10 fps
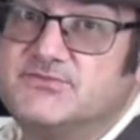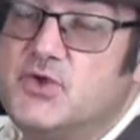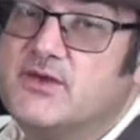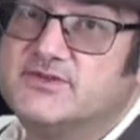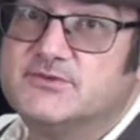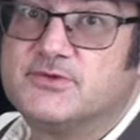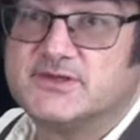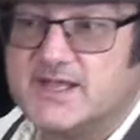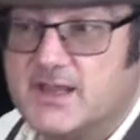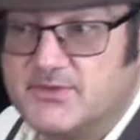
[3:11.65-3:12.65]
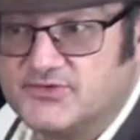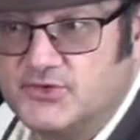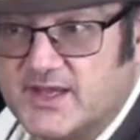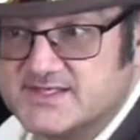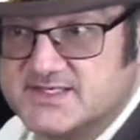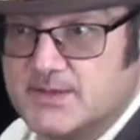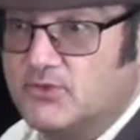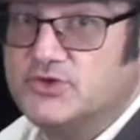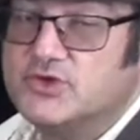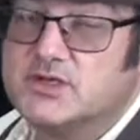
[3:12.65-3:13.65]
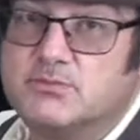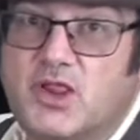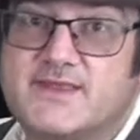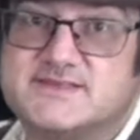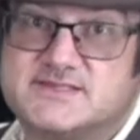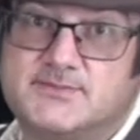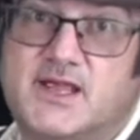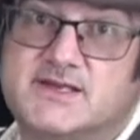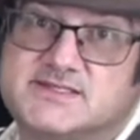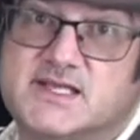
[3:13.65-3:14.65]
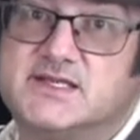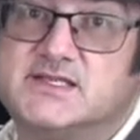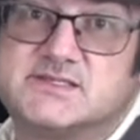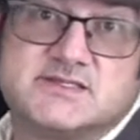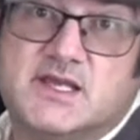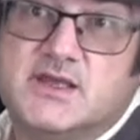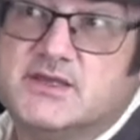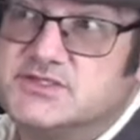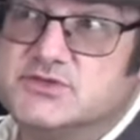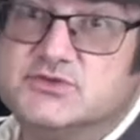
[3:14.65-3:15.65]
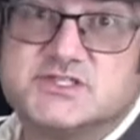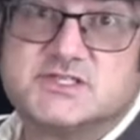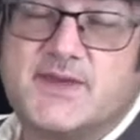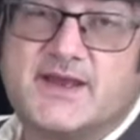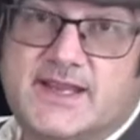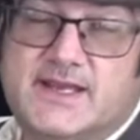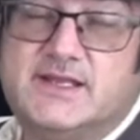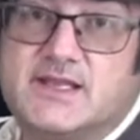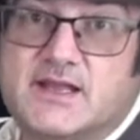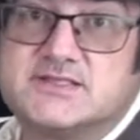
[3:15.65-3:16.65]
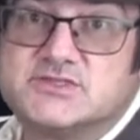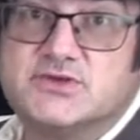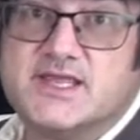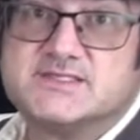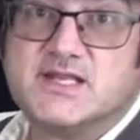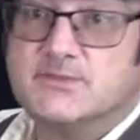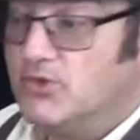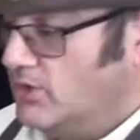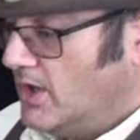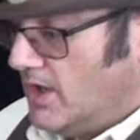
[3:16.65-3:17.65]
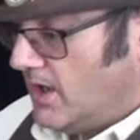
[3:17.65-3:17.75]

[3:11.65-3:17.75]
If you have a different type of suitcase table, you can apply these same kind of techniques to just about any kind of suitcase table